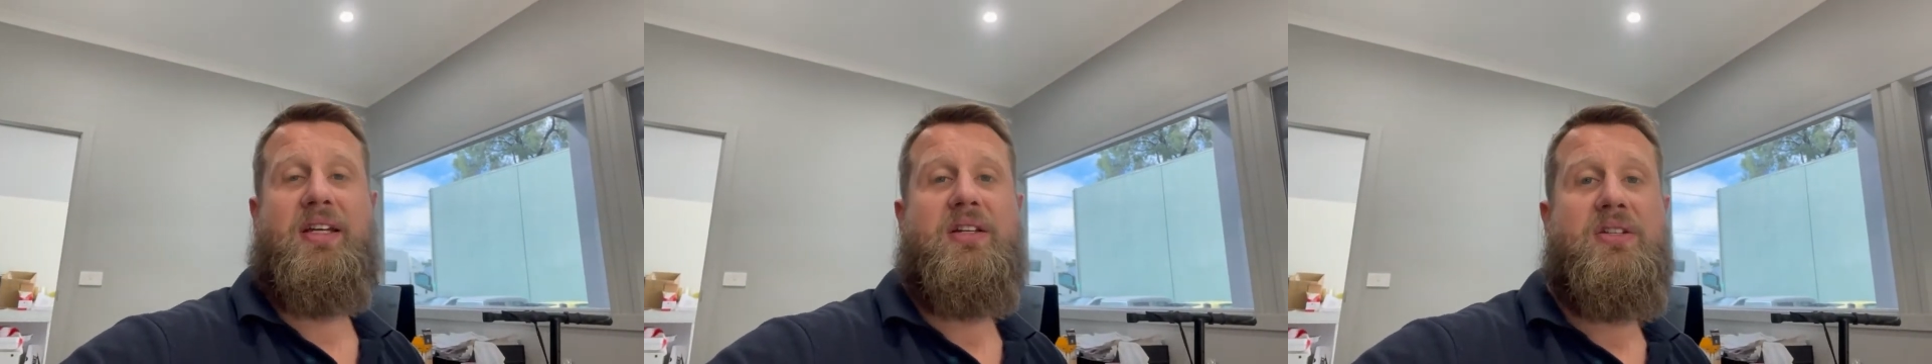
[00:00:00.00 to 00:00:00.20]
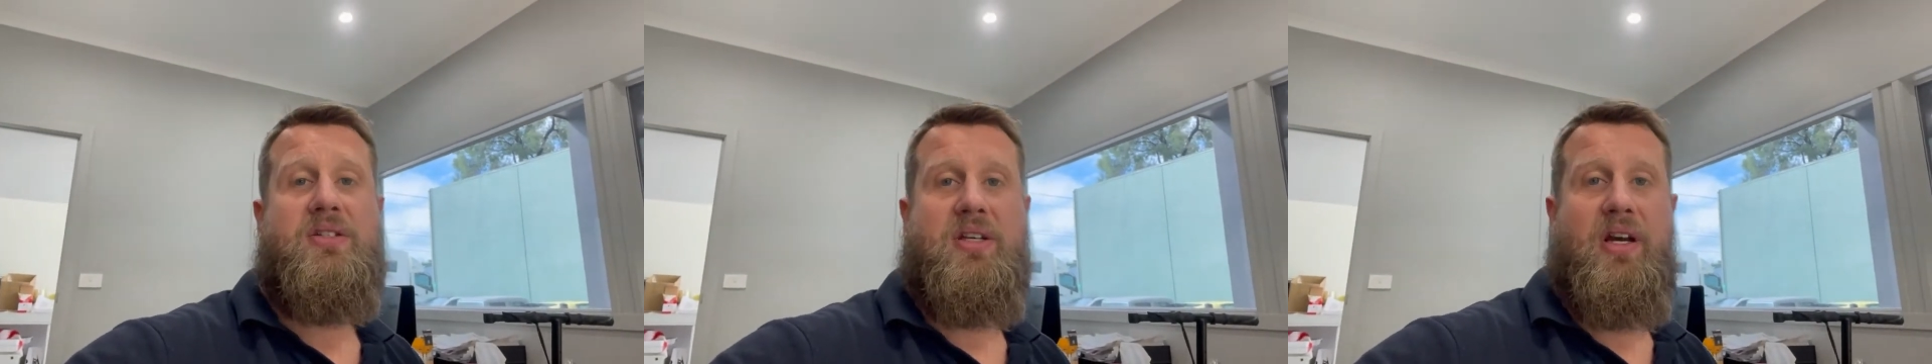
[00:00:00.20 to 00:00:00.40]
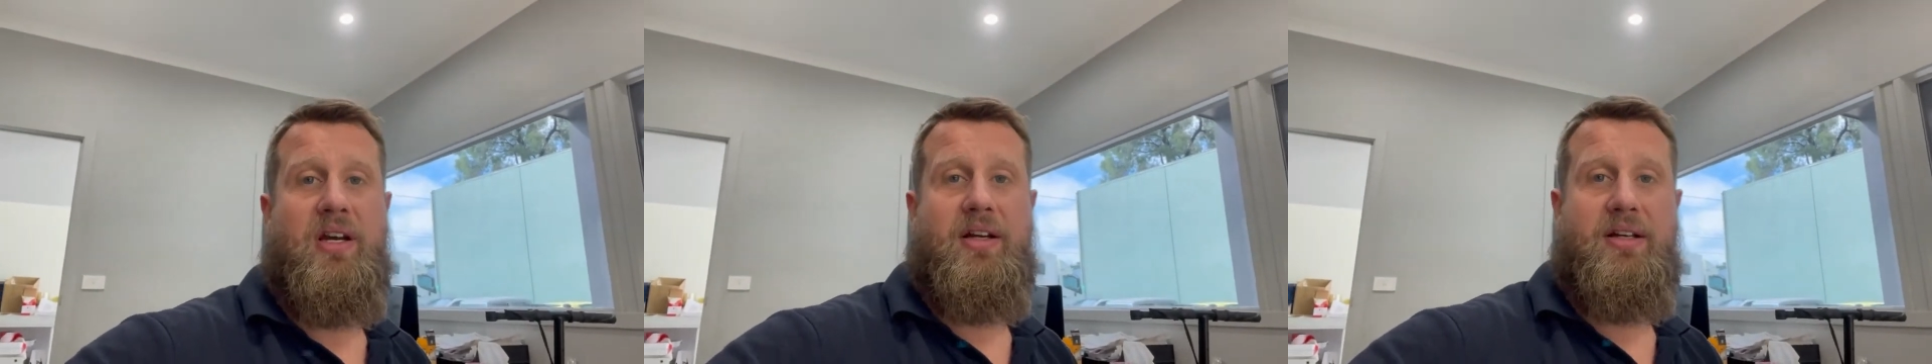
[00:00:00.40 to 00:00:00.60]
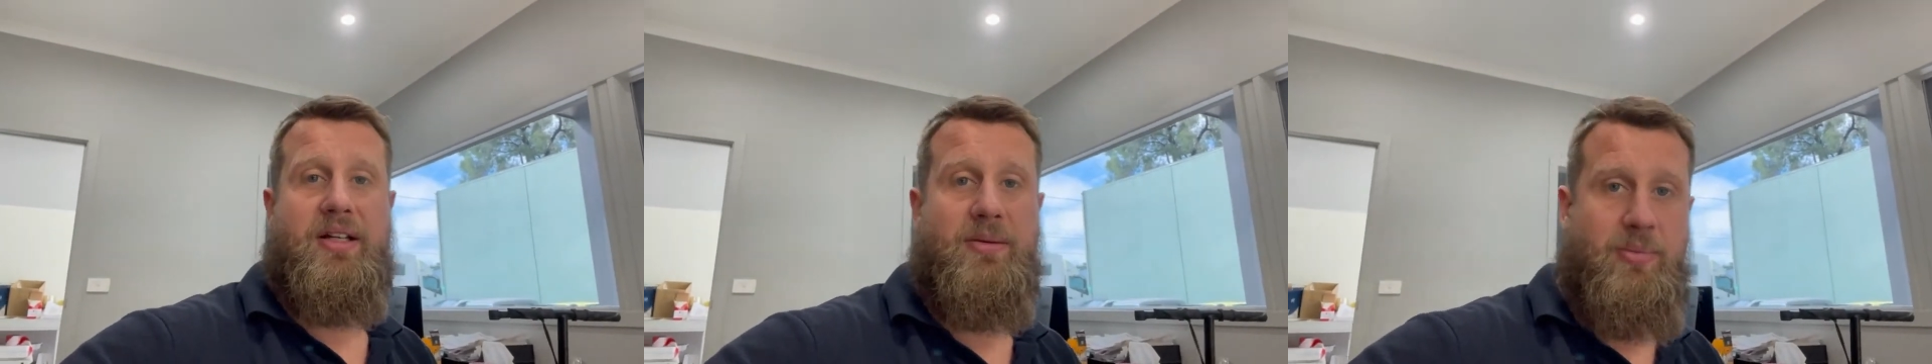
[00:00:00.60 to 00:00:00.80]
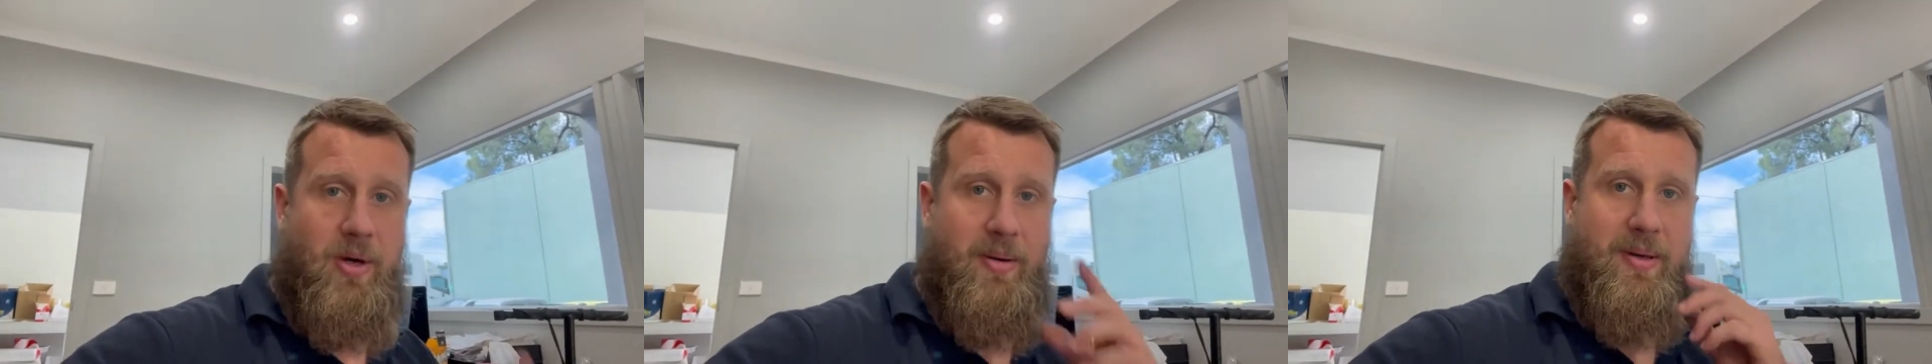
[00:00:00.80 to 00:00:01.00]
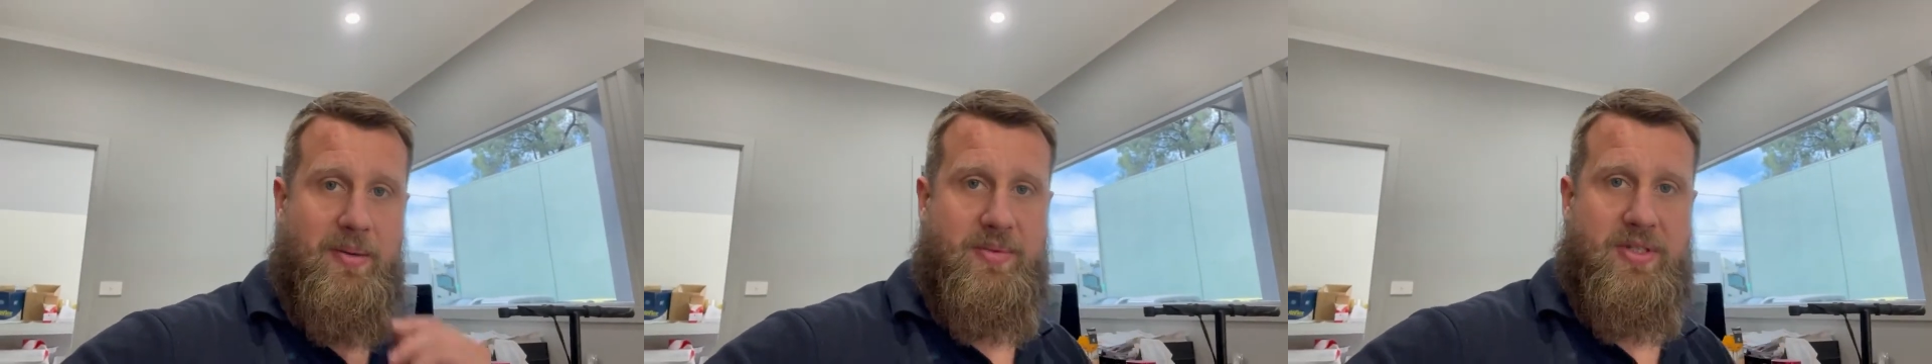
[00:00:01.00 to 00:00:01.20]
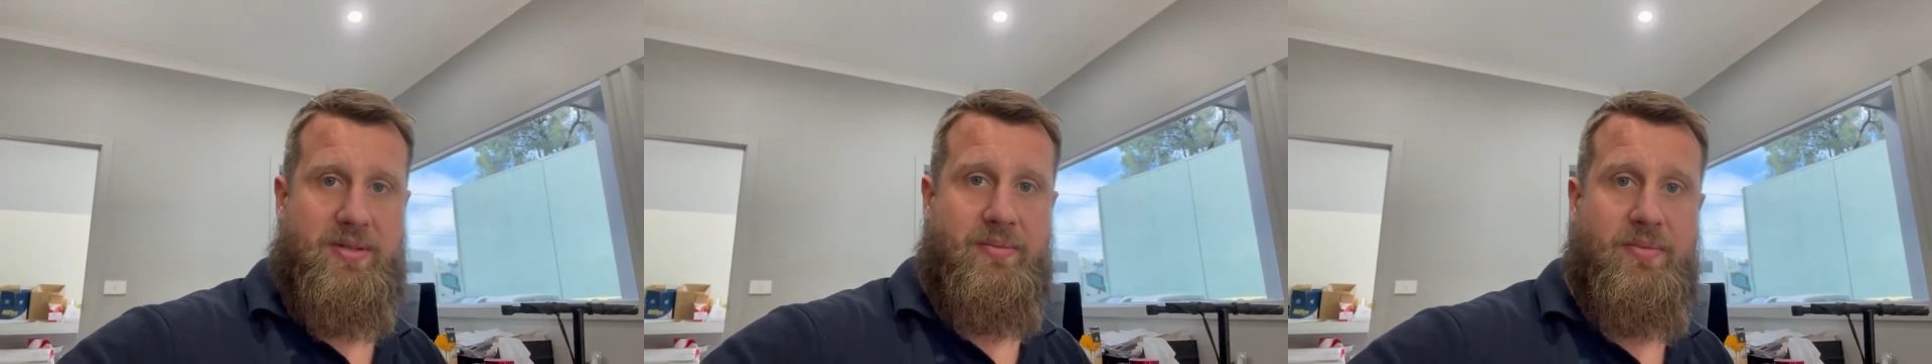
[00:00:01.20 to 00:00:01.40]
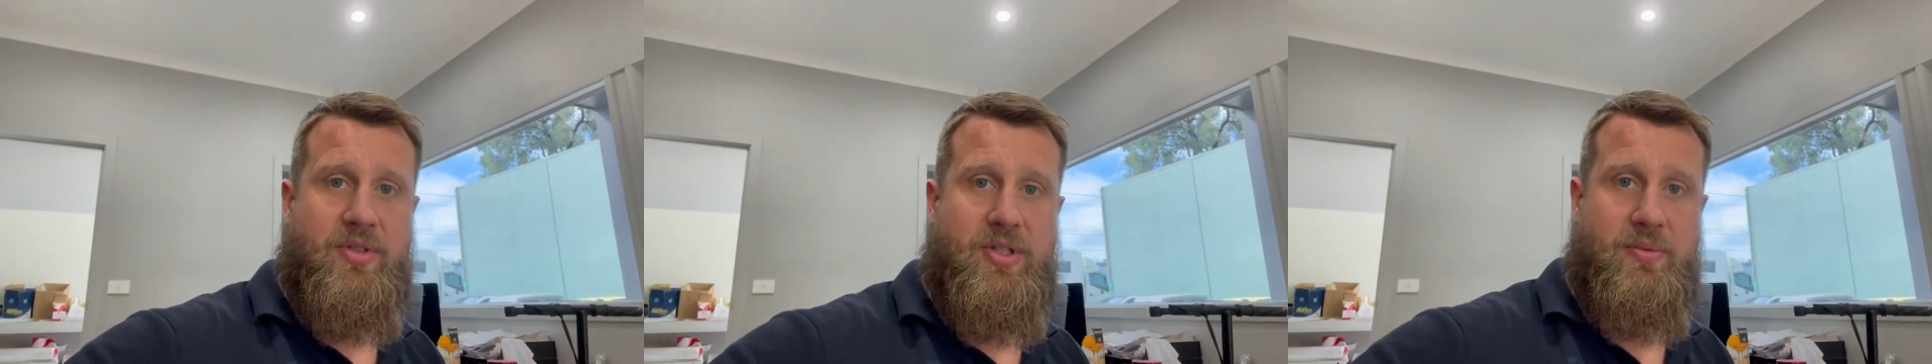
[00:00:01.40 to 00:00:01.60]
So I'm going to pop up
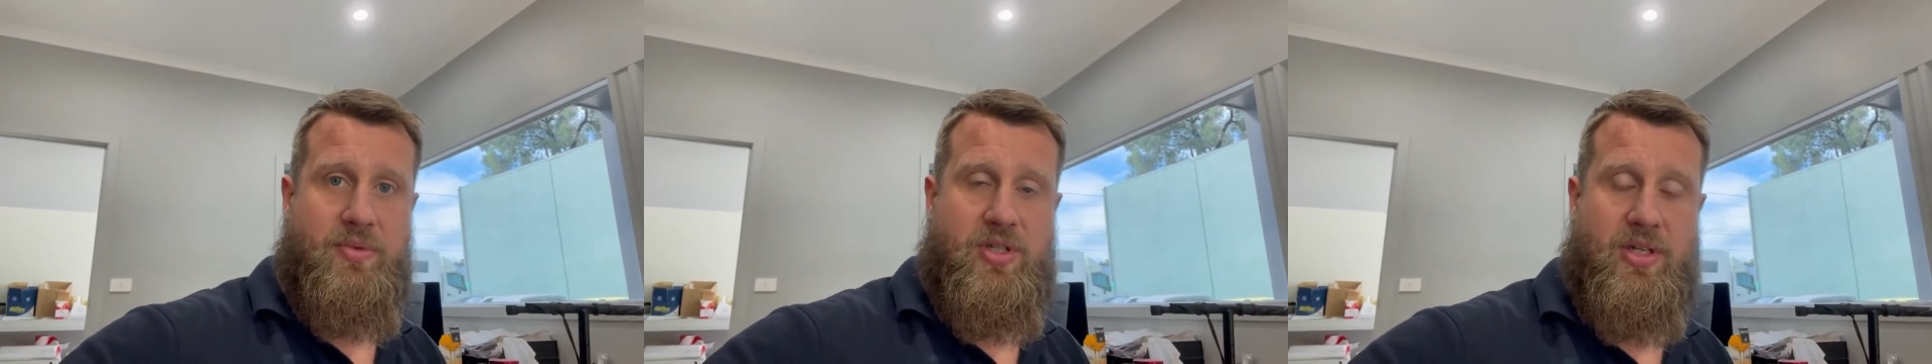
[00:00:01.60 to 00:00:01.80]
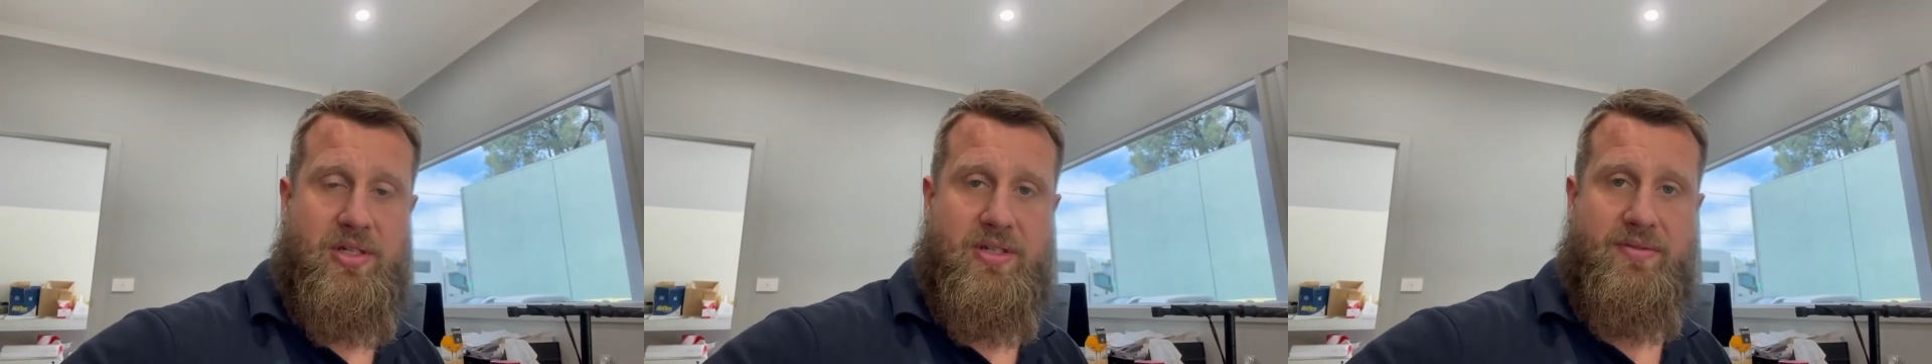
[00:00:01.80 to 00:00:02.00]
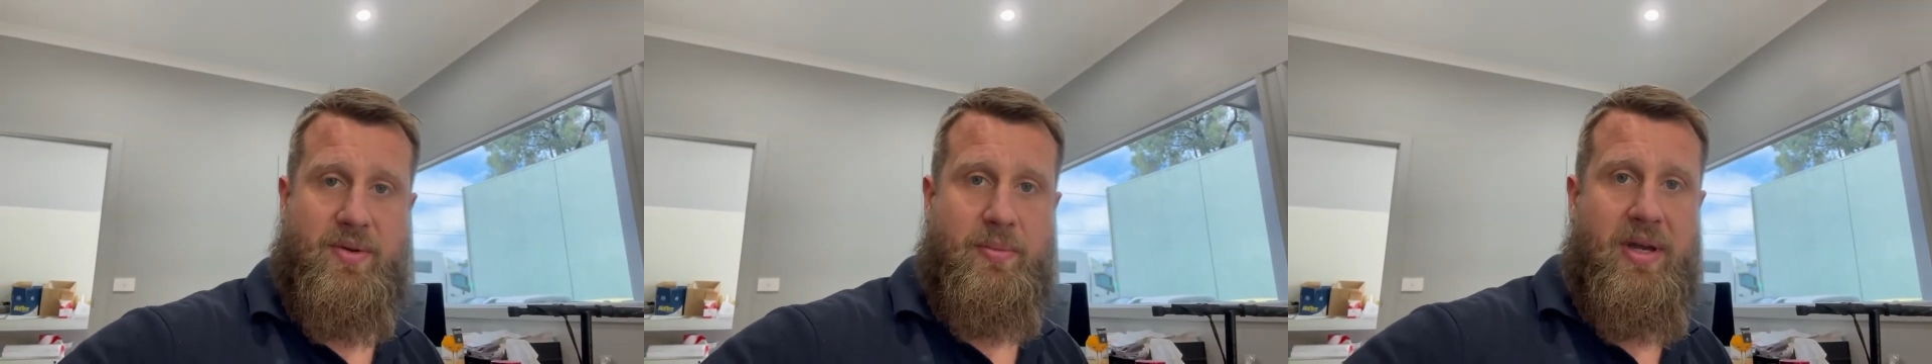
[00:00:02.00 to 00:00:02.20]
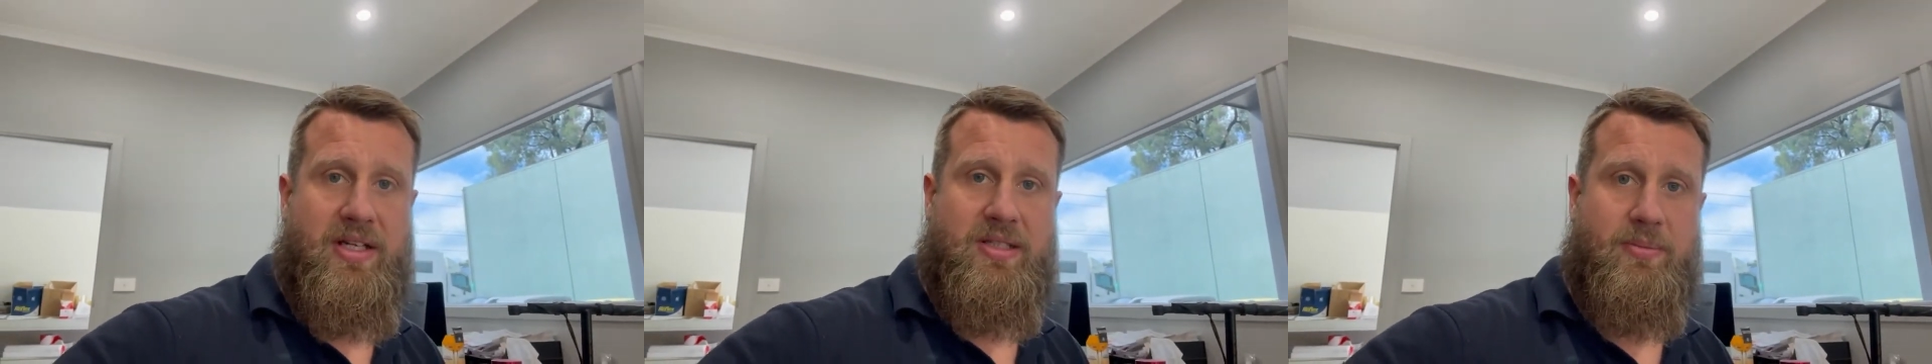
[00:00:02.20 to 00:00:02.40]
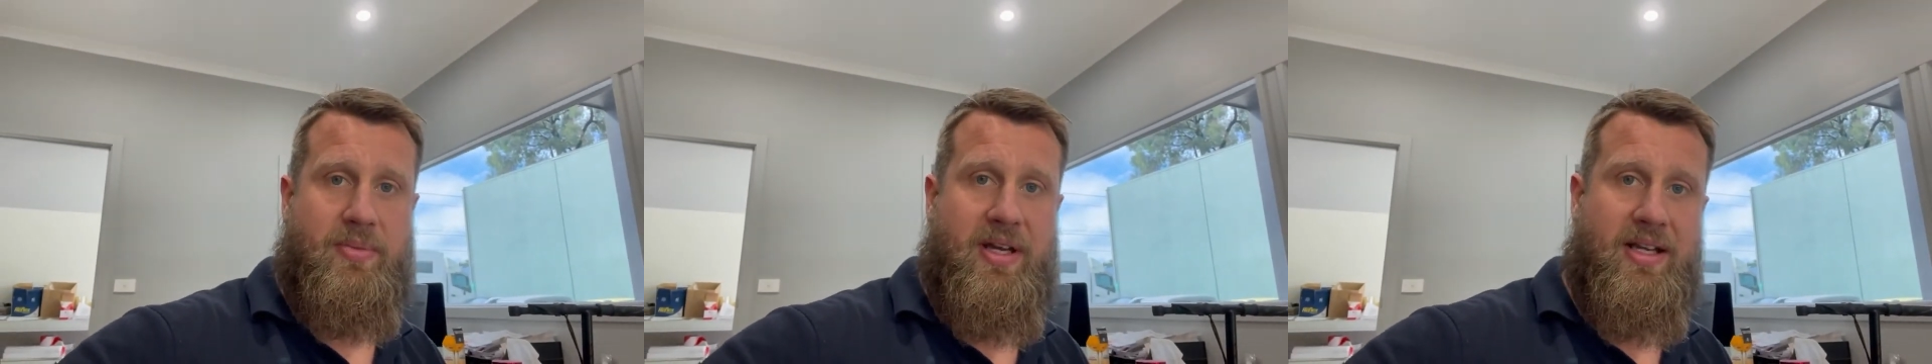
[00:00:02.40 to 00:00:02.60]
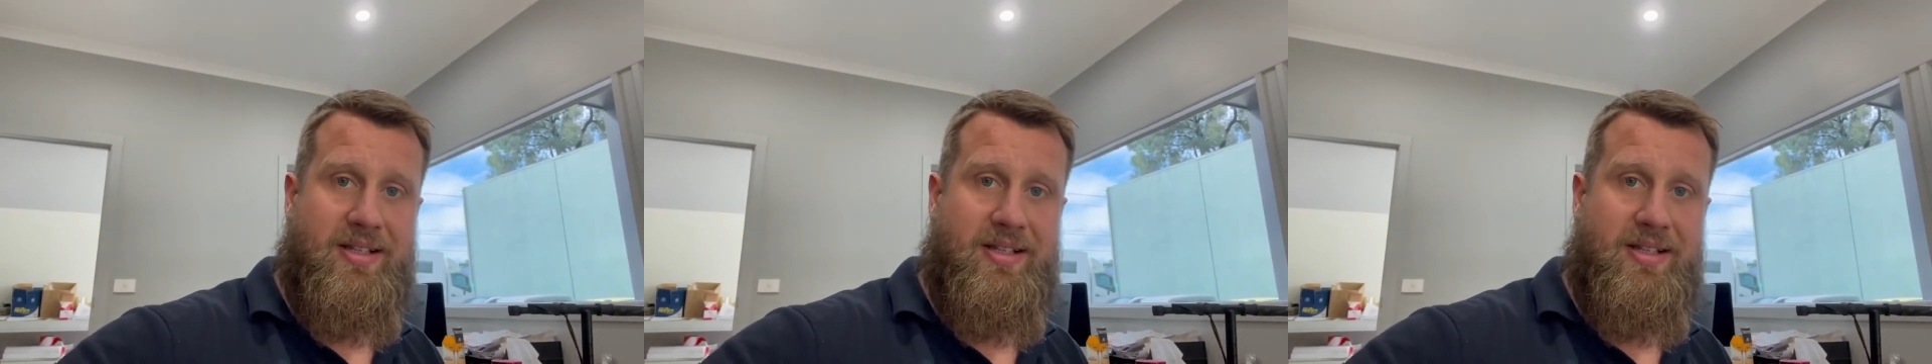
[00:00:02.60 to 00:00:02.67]
some, some shots of it back to back.